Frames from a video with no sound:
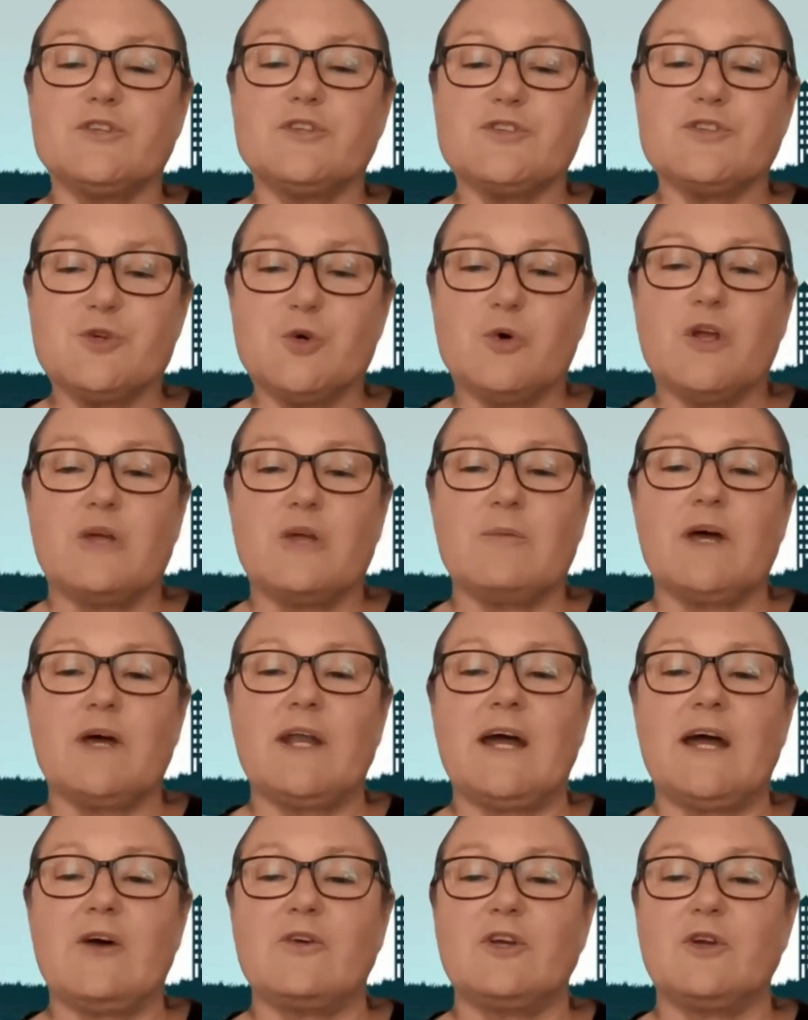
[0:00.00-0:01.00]
you were just
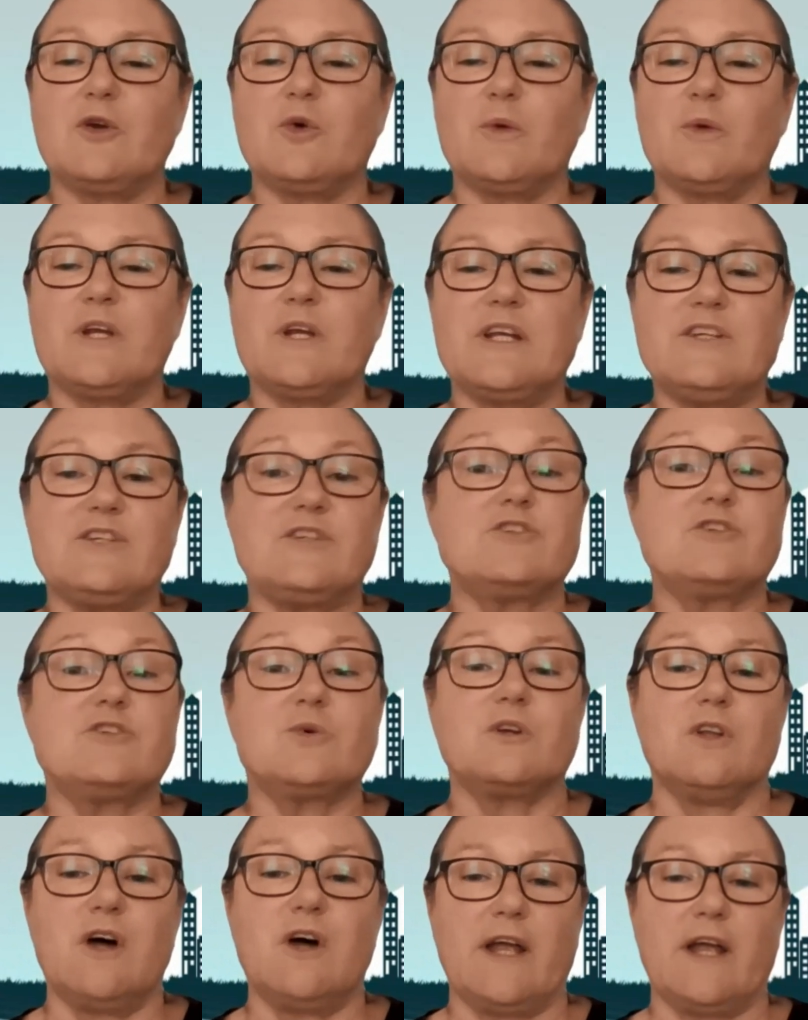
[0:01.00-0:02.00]
talking about how you know we
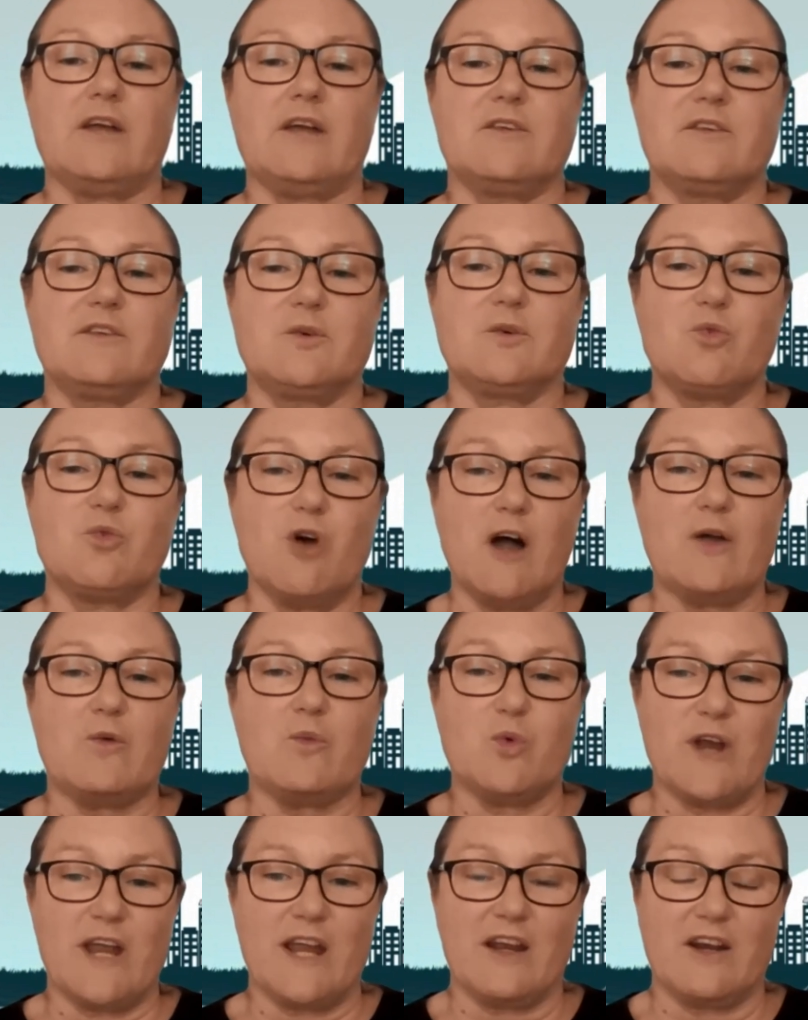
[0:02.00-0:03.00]
need to do it like the
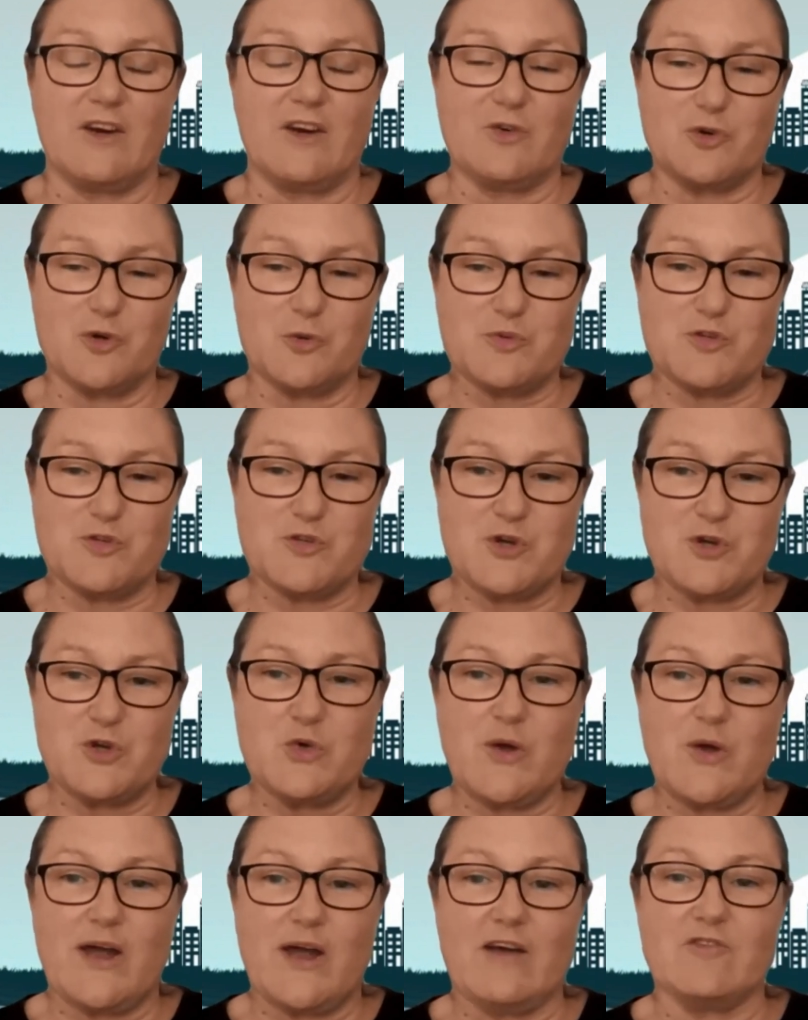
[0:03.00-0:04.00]
right wing
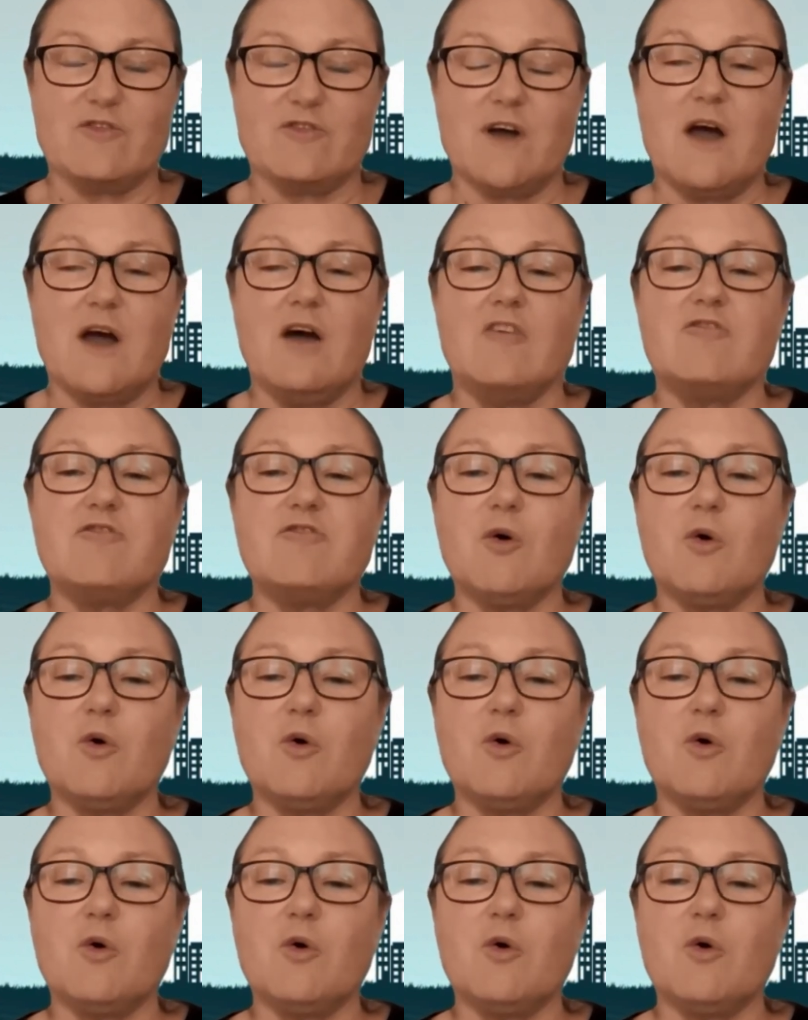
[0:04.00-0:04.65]
groups who have